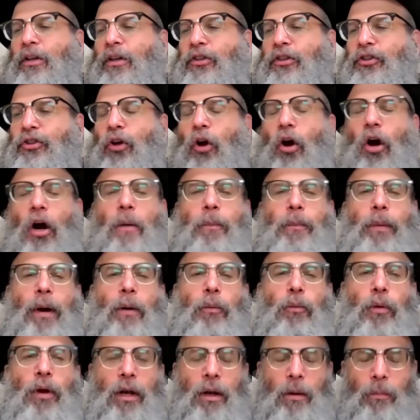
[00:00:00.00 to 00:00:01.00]
song,
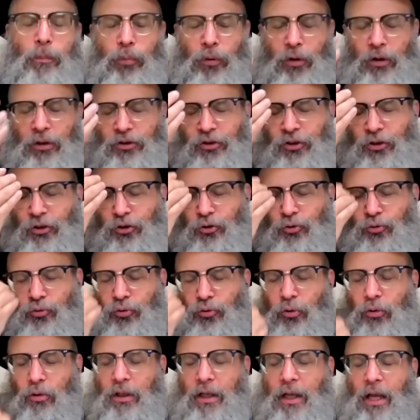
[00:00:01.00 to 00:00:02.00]
but when the person
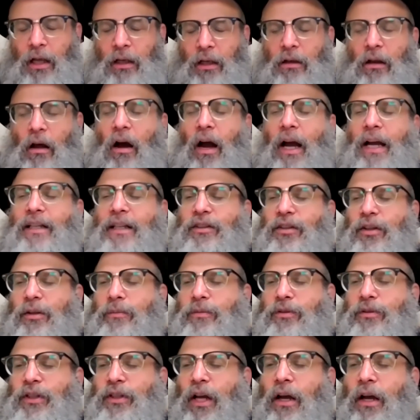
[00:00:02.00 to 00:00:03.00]
truly aligns
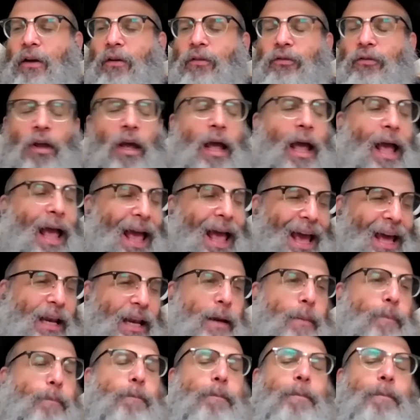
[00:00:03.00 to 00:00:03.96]
themselves and it